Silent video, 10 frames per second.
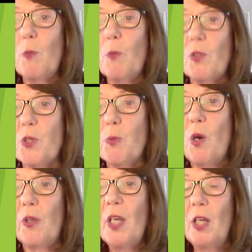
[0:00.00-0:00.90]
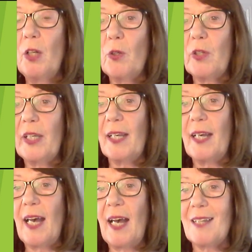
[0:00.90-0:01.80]
on a one-to-one,
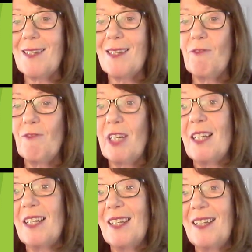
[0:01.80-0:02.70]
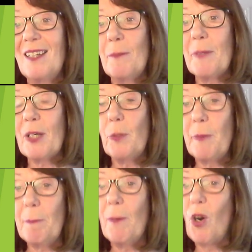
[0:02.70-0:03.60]
looking at really
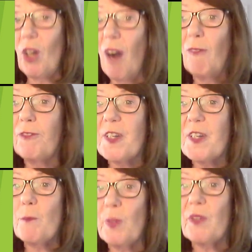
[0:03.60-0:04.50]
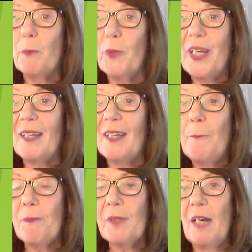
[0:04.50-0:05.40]
becoming more confident with money
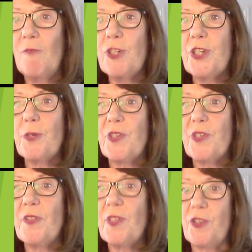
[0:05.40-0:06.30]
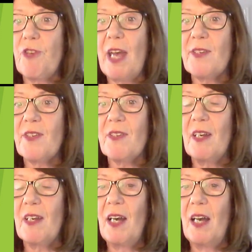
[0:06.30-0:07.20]
and reducing the
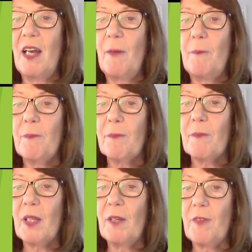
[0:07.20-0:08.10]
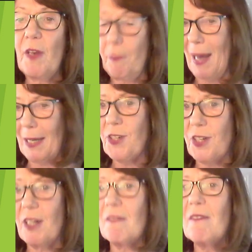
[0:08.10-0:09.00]
stress of
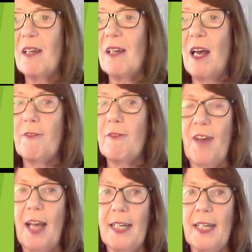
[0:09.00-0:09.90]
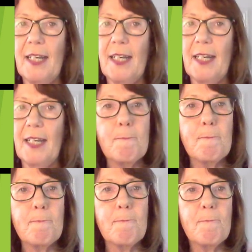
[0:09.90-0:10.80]
managing finances.
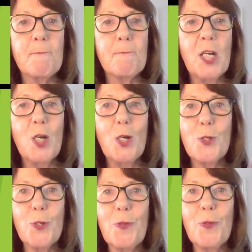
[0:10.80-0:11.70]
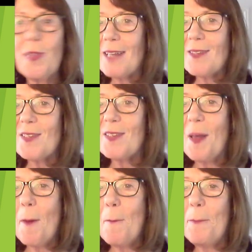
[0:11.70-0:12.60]
So that's
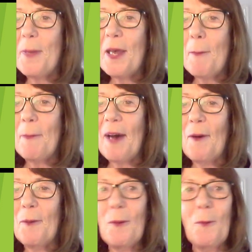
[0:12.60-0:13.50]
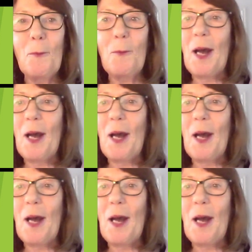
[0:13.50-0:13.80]
a bit about